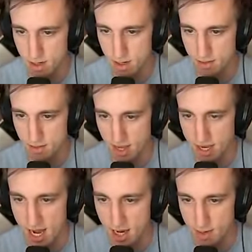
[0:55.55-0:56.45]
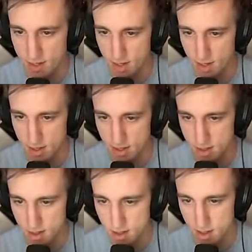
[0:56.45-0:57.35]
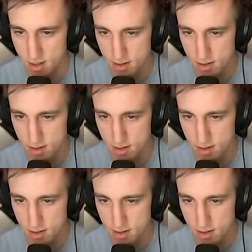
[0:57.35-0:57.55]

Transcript: They got him, I think. Yeah.